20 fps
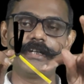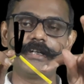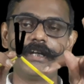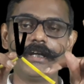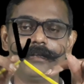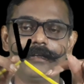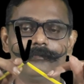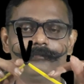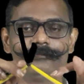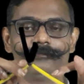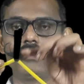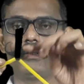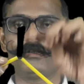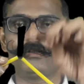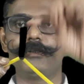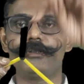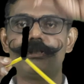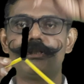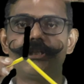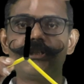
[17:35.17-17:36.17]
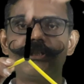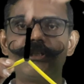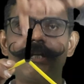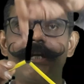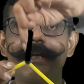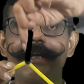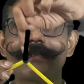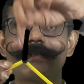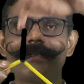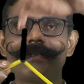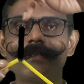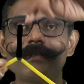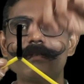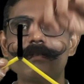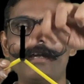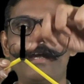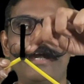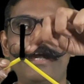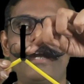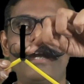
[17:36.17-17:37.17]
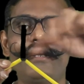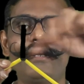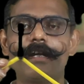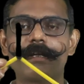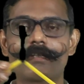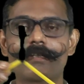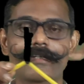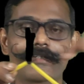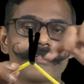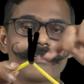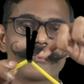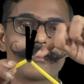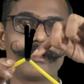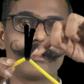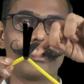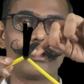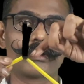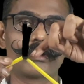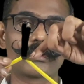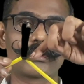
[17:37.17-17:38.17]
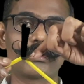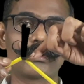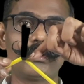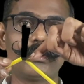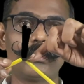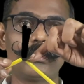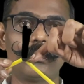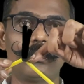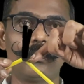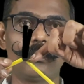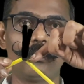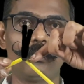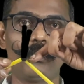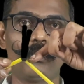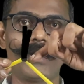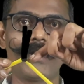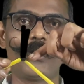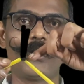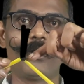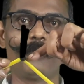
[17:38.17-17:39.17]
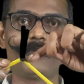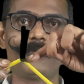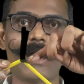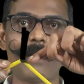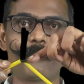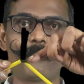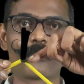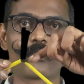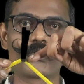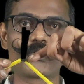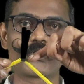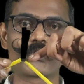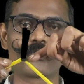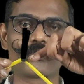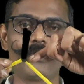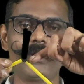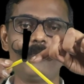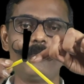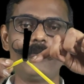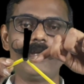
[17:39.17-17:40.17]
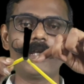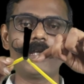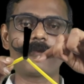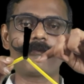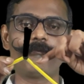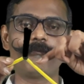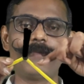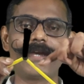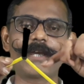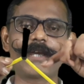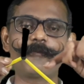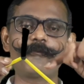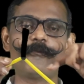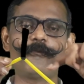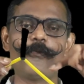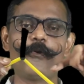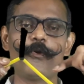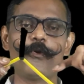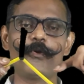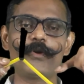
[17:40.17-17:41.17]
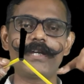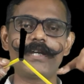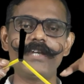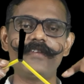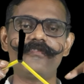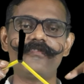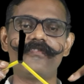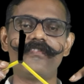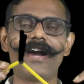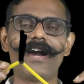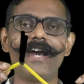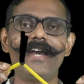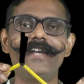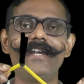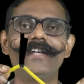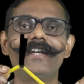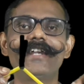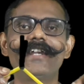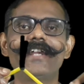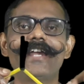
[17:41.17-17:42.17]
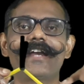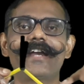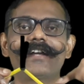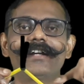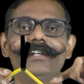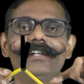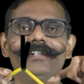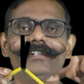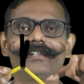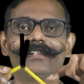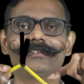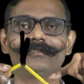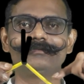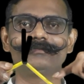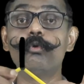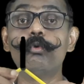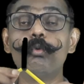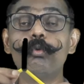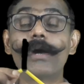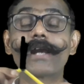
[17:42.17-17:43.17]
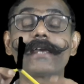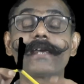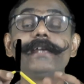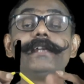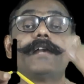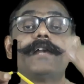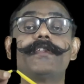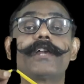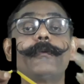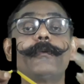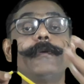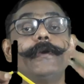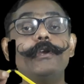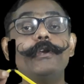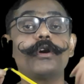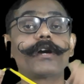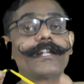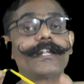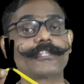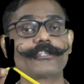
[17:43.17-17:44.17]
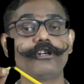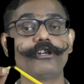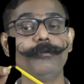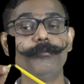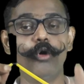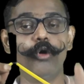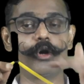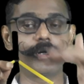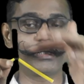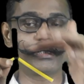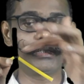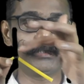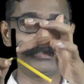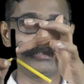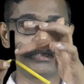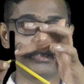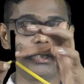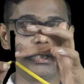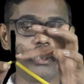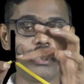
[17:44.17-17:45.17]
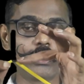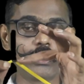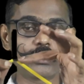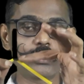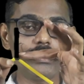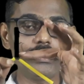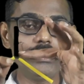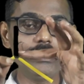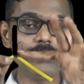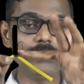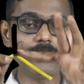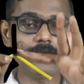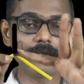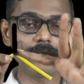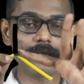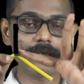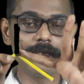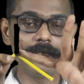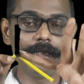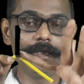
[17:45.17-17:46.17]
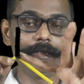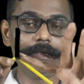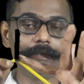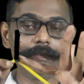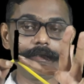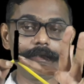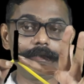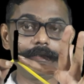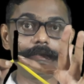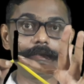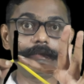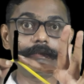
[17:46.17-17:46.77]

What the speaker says: z, this is z-axis and x-axis. So, one of the approach will be there making 45-degree angle here. Work in the other video considerably more clear. So here the